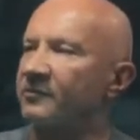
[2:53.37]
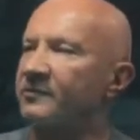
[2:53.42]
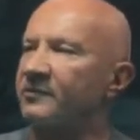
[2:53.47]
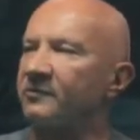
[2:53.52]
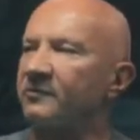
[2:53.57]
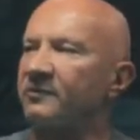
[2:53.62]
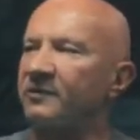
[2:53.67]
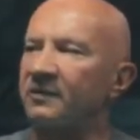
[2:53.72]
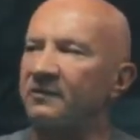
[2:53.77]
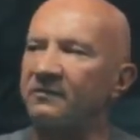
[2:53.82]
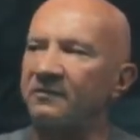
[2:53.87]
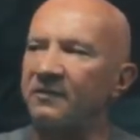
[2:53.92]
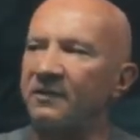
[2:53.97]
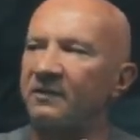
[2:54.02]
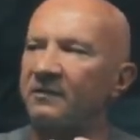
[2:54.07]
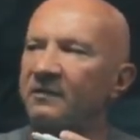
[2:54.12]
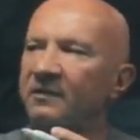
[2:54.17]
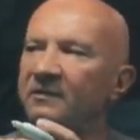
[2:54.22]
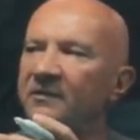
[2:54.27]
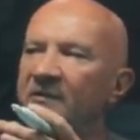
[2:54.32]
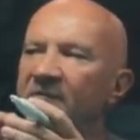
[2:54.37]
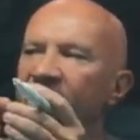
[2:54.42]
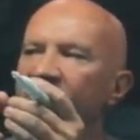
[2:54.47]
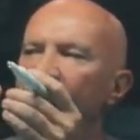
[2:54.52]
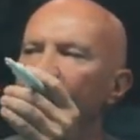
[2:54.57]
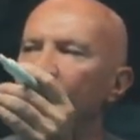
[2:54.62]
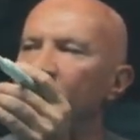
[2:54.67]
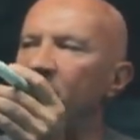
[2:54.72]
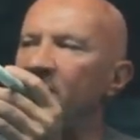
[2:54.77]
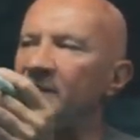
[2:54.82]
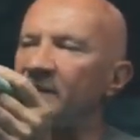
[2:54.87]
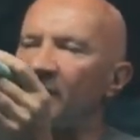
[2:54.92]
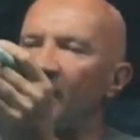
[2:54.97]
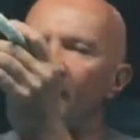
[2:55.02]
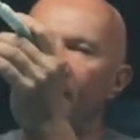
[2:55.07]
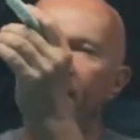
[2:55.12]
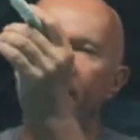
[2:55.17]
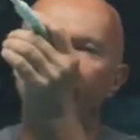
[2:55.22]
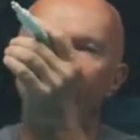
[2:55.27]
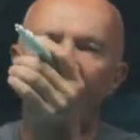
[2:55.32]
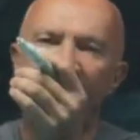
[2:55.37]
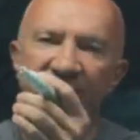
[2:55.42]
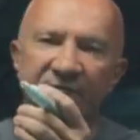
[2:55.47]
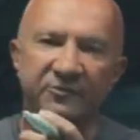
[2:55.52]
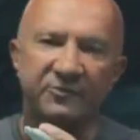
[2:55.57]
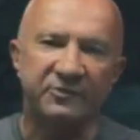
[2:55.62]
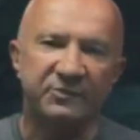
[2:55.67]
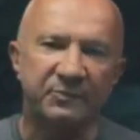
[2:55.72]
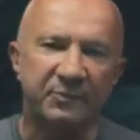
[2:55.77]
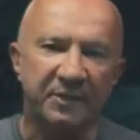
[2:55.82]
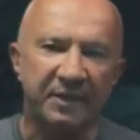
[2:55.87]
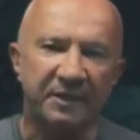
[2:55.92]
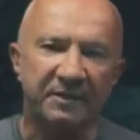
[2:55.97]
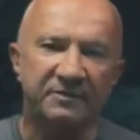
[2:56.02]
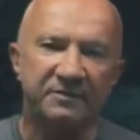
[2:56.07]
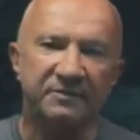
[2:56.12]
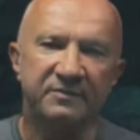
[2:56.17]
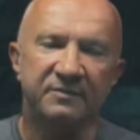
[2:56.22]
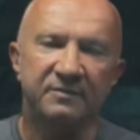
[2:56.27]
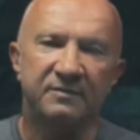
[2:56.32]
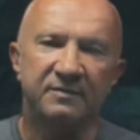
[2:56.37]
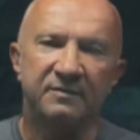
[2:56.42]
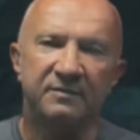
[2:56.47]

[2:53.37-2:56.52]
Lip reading: So you can think that they form a vector space,